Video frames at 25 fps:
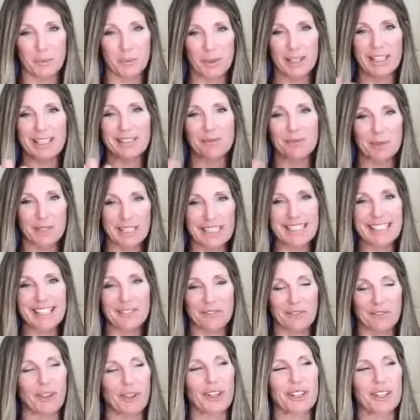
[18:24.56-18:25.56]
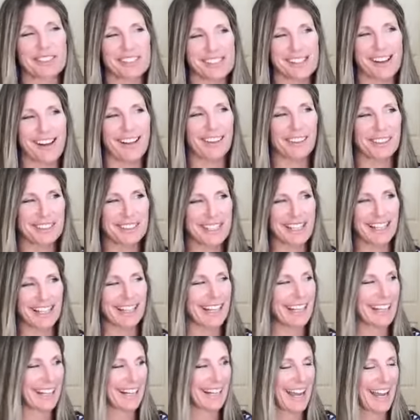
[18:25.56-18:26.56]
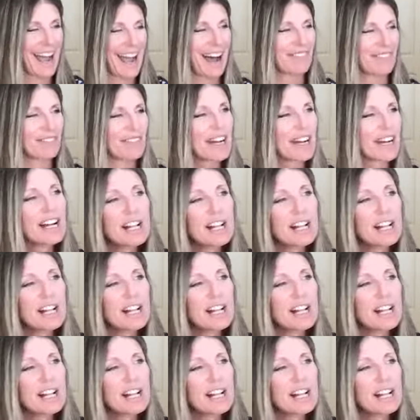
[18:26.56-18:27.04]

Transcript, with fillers: Right. We did for a solid decade and a half.